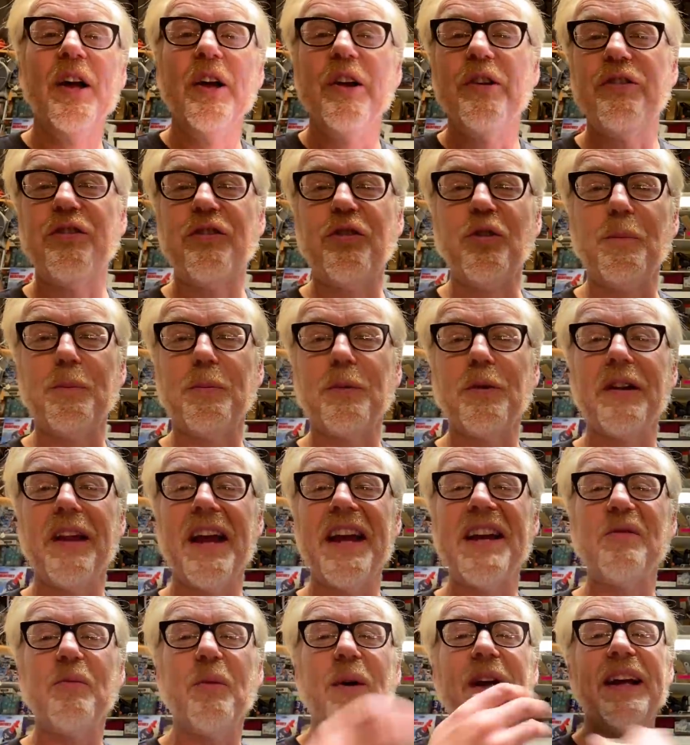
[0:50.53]
super
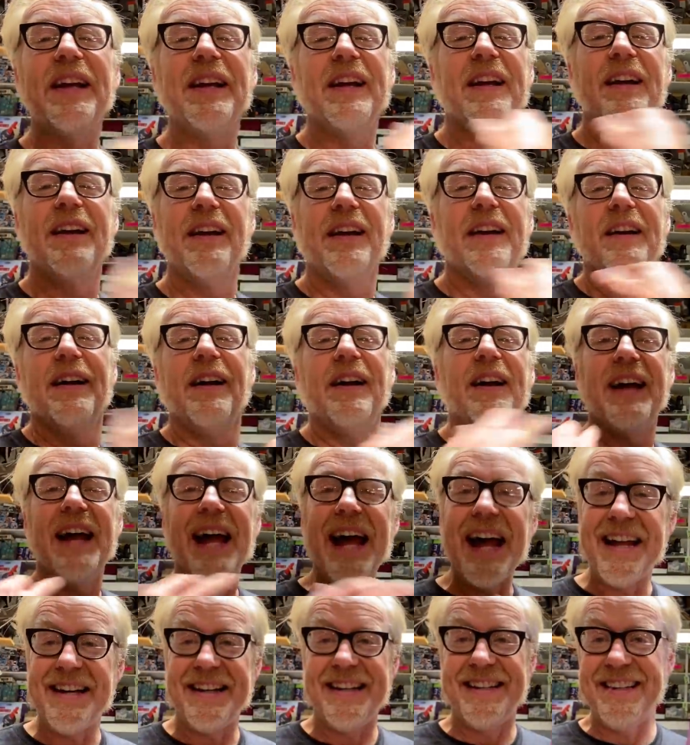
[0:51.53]
lightweight
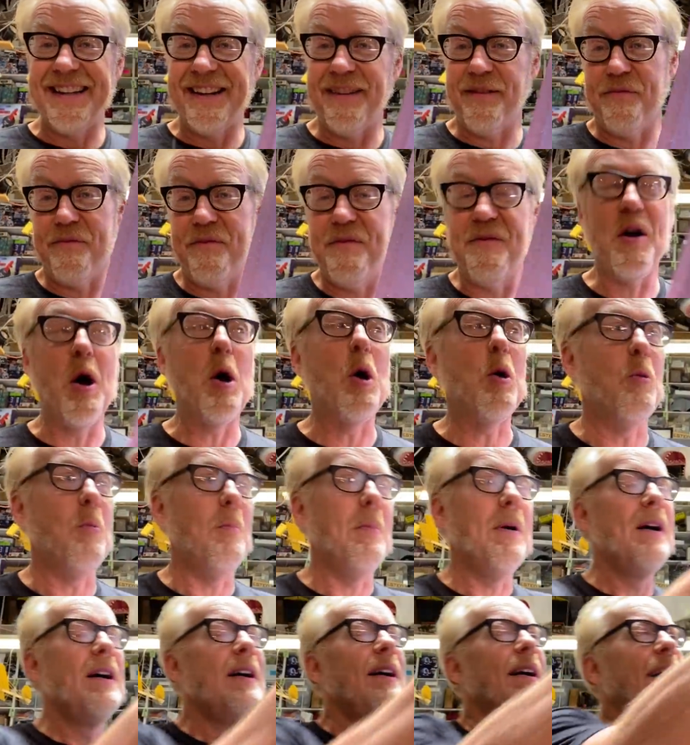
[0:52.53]
out of this foam
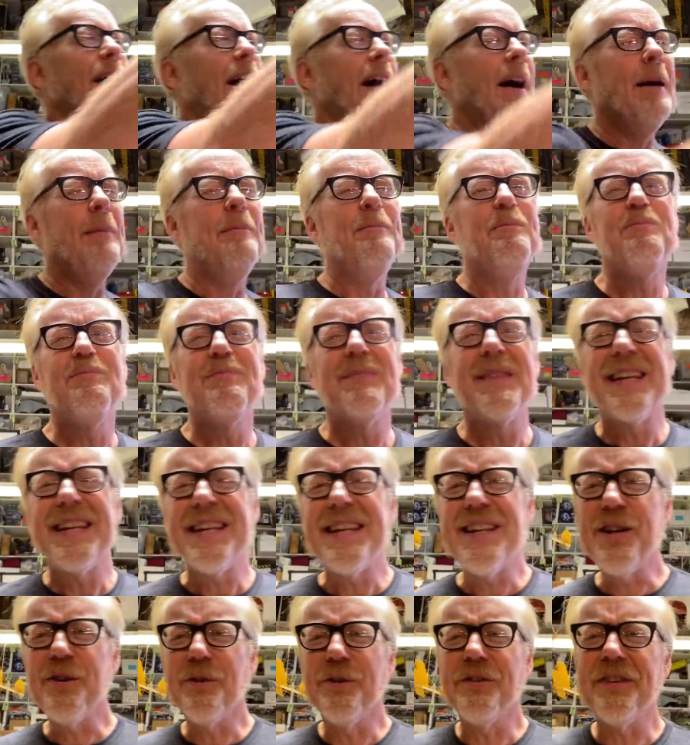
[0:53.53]
um,
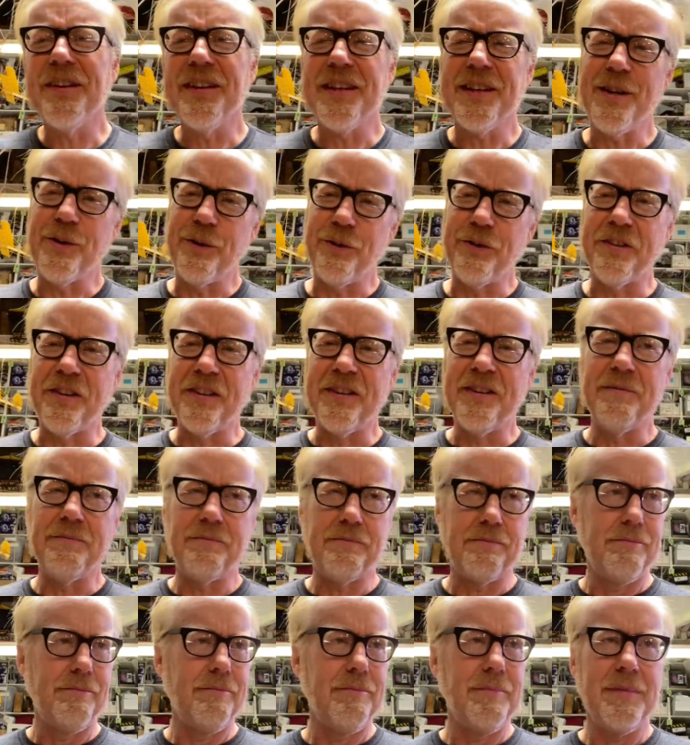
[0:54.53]
years and years and
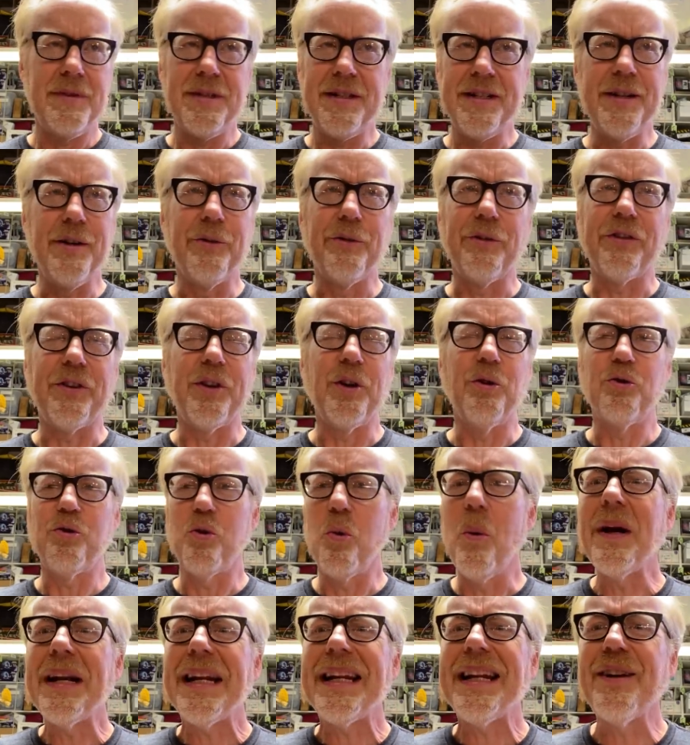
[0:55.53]
years ago,
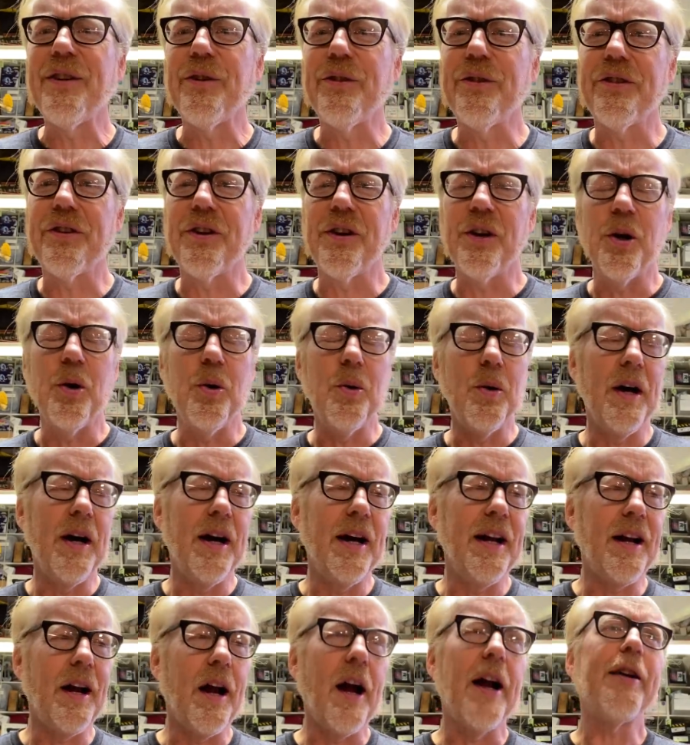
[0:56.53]
20 years ago,
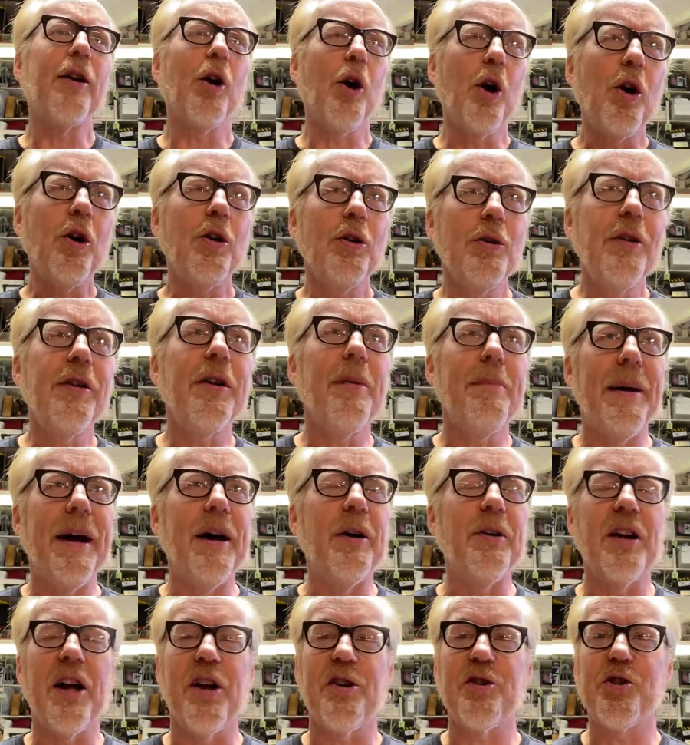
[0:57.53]
I, I, heard
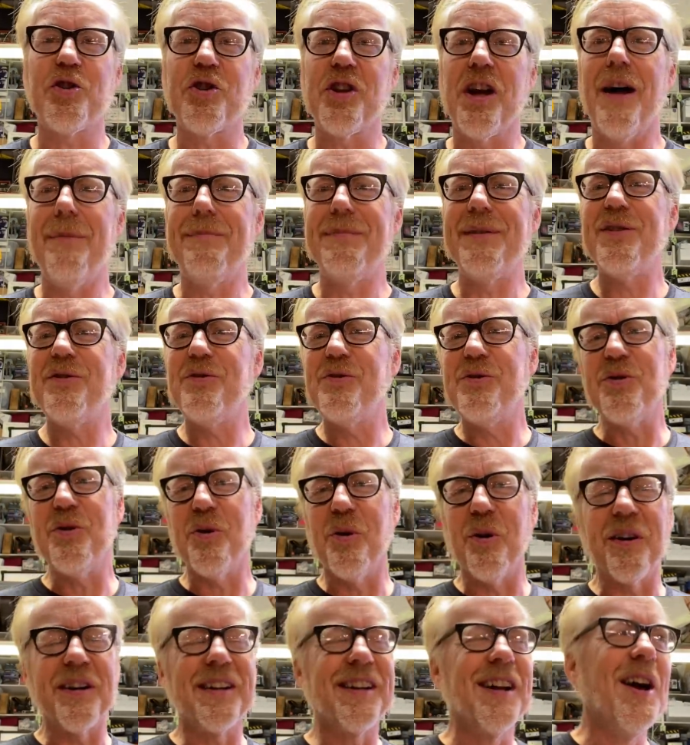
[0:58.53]
about a shop in New
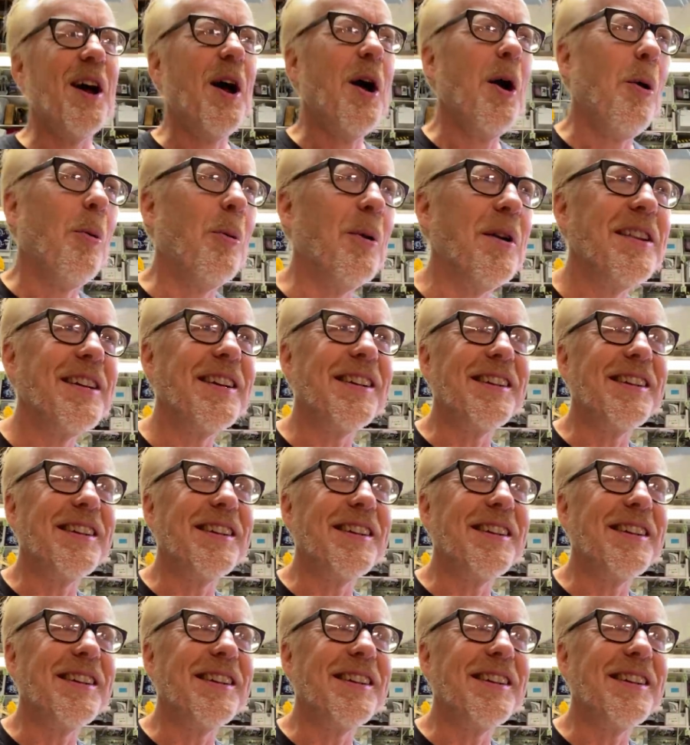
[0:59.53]
York where the